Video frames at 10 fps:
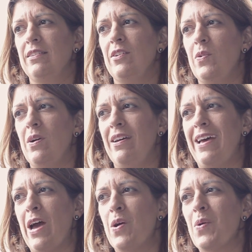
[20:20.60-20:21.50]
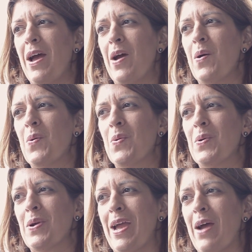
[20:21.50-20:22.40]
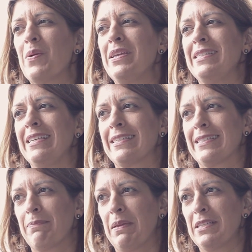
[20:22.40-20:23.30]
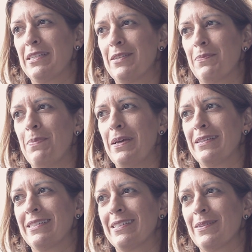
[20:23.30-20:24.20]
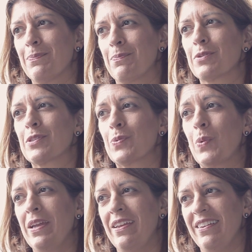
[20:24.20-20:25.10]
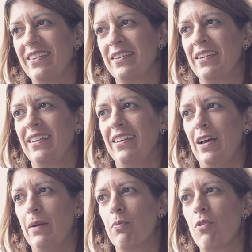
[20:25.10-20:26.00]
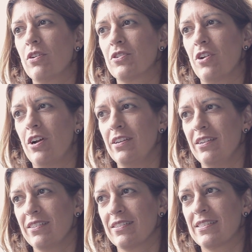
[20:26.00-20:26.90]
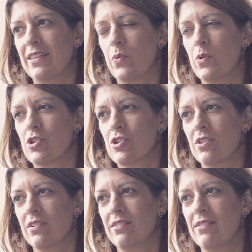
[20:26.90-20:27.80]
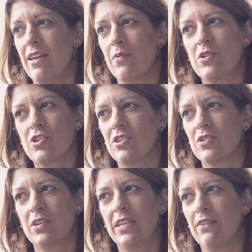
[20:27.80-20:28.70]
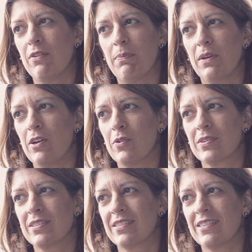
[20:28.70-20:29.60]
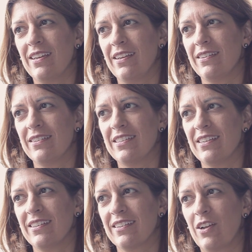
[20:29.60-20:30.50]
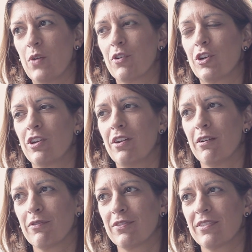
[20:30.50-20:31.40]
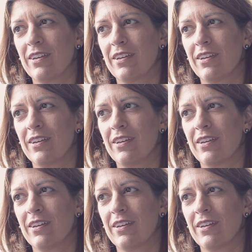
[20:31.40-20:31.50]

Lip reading: So how easy has it been to persuade a broader audience that we should sort of give up the ghost and go for good enough?